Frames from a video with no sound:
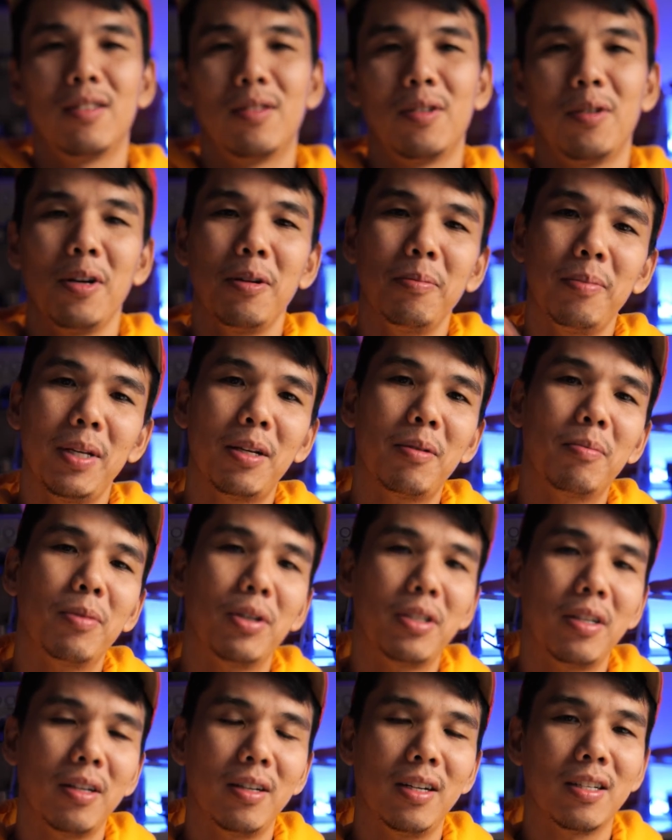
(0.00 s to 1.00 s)
The Realme
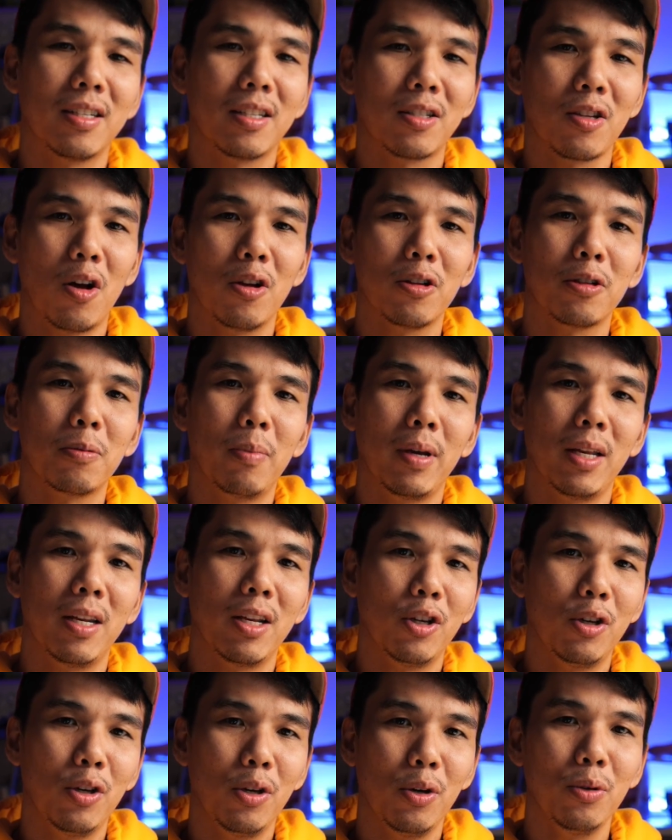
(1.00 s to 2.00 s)
number series has always been
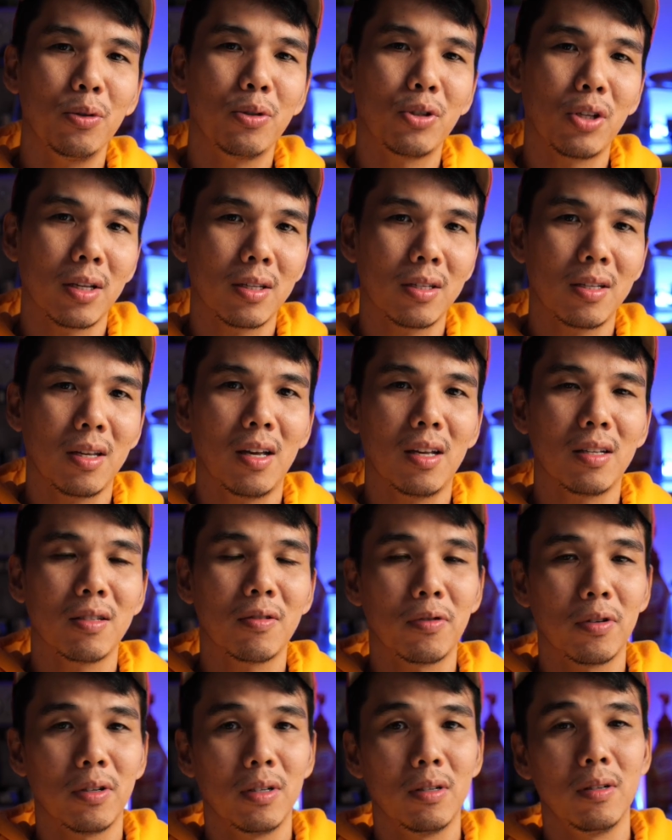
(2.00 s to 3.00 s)
a huge
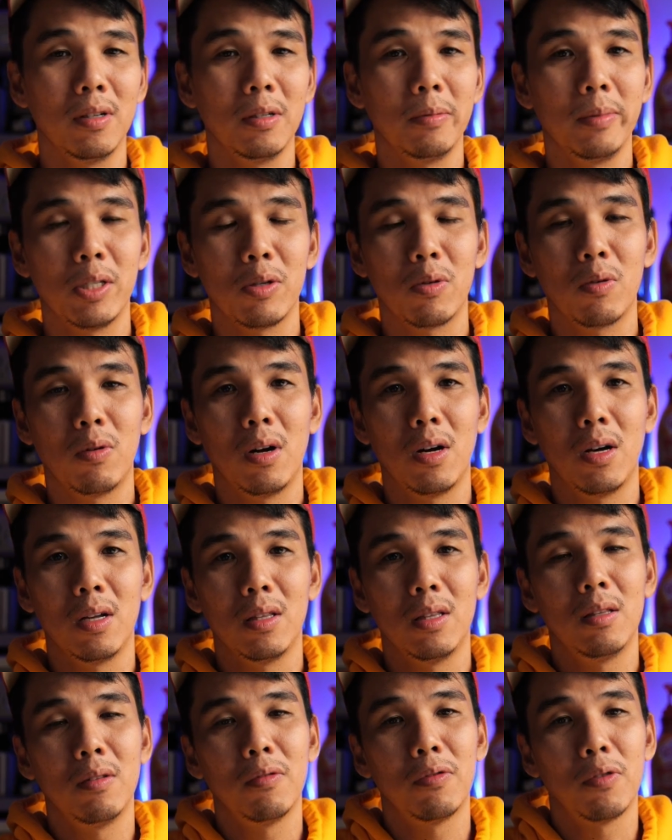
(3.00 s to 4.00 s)
success for the Realme
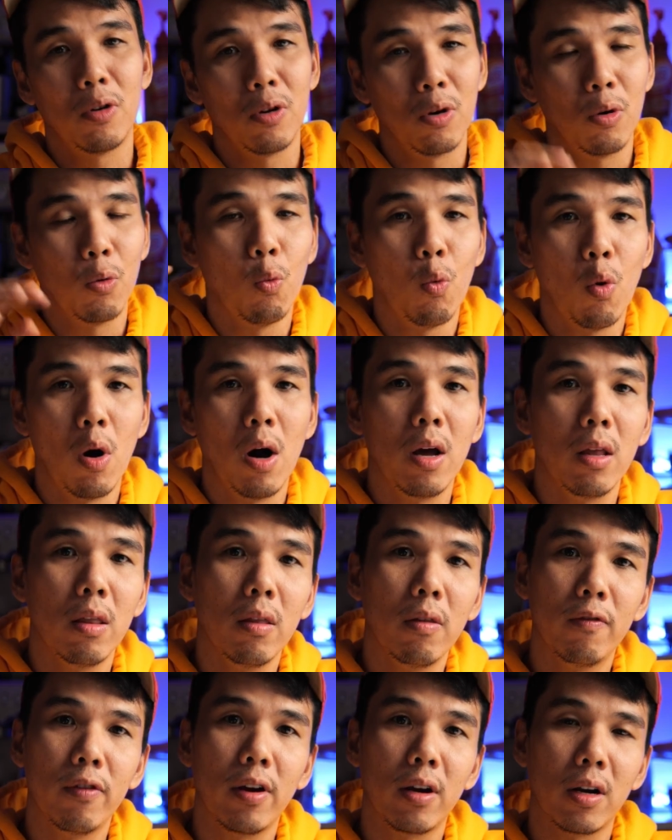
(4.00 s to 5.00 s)
squad for
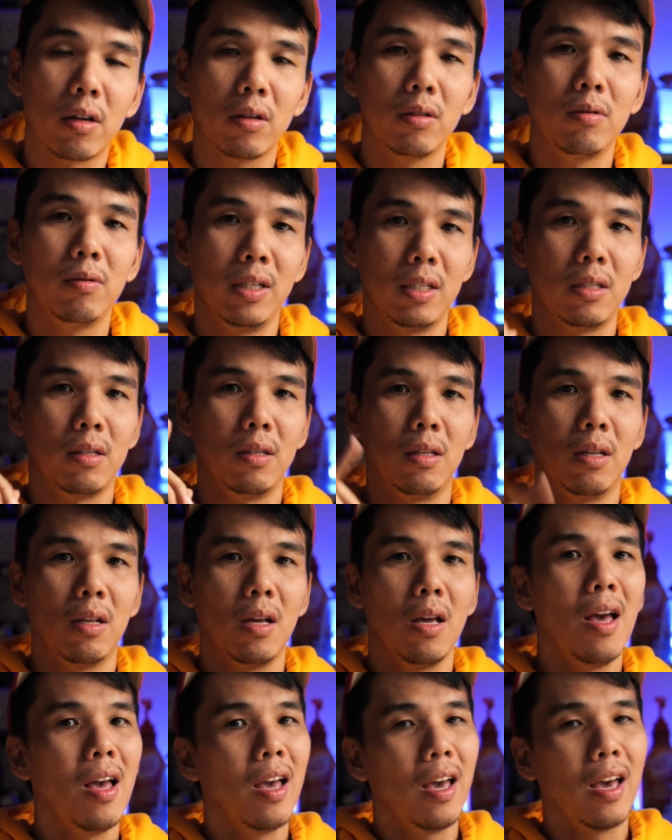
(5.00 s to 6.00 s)
one very good reason.
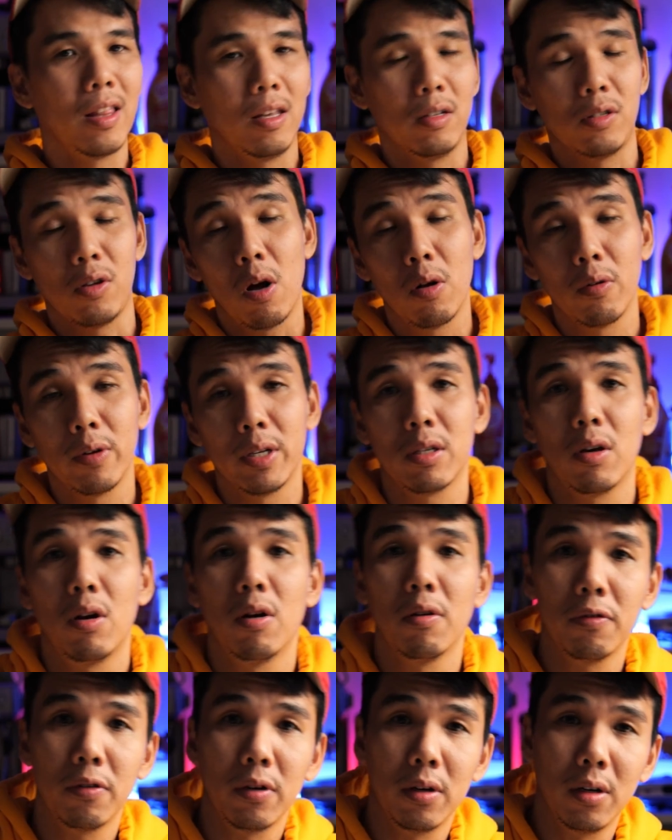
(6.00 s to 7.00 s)
It has always
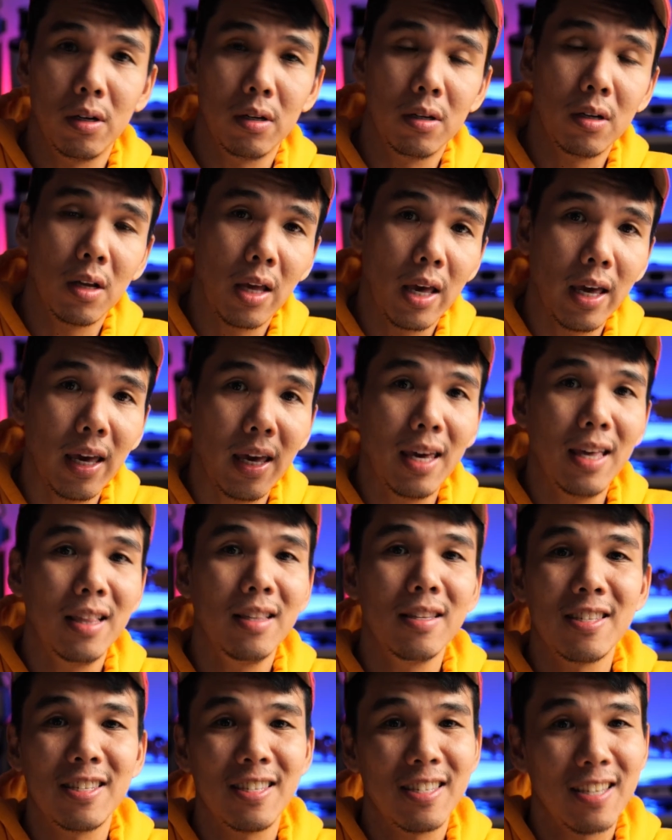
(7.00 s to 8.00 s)
offered
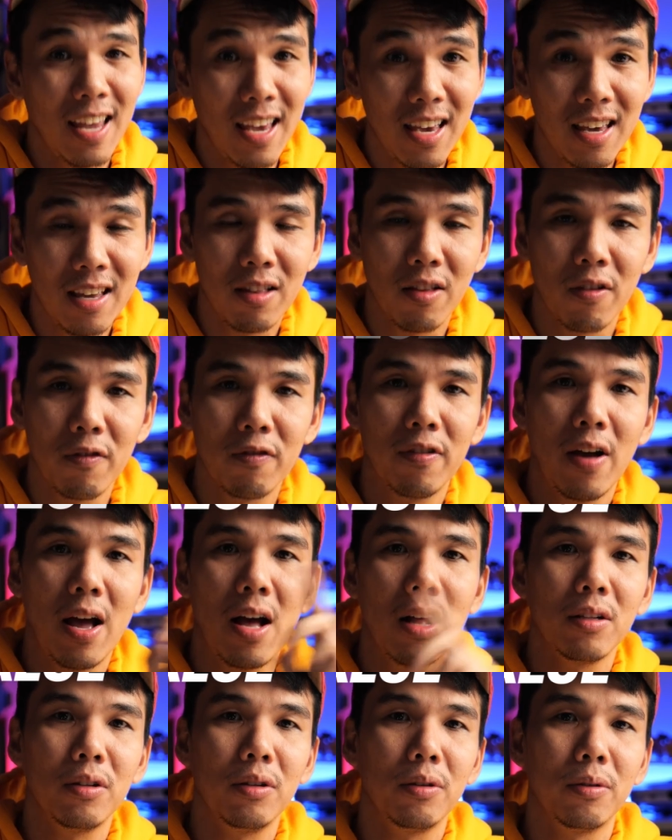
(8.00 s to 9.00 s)
insane
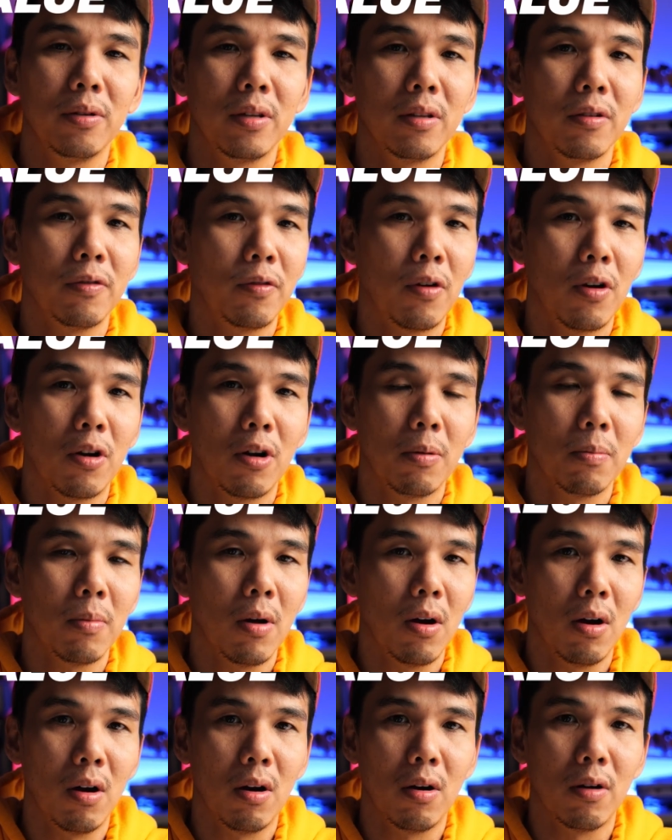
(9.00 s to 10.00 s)
value in the form
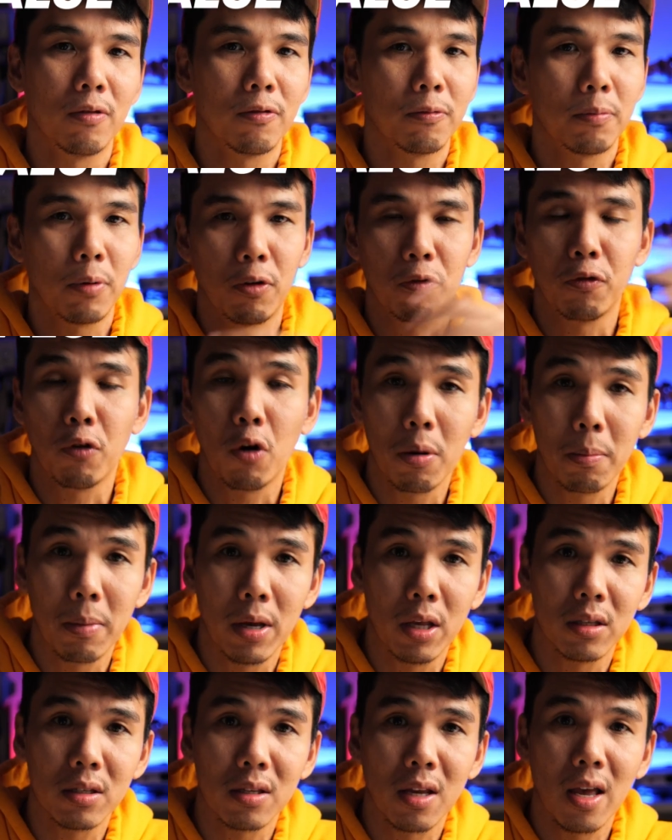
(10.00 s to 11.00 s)
of
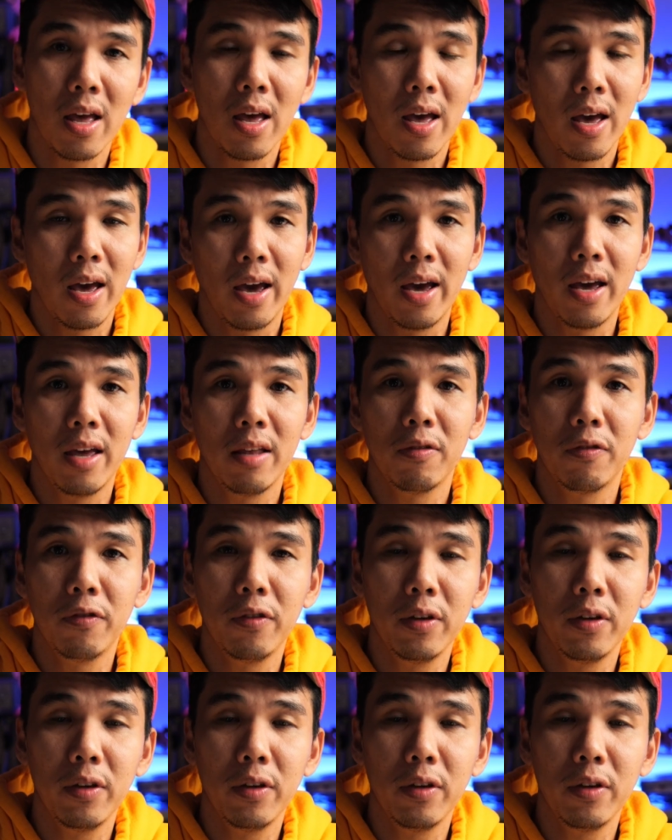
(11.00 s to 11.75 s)
performance and